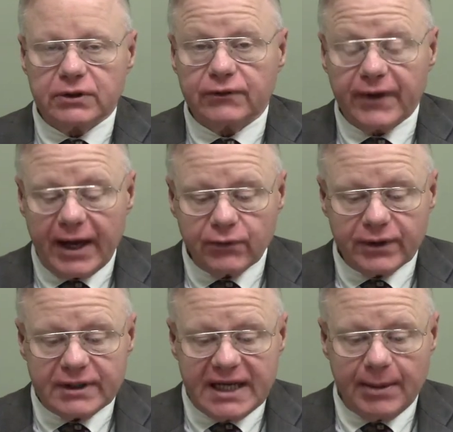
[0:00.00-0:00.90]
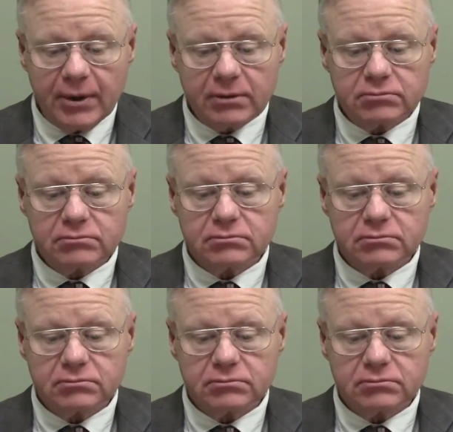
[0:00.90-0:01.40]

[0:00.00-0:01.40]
divine Redeemer,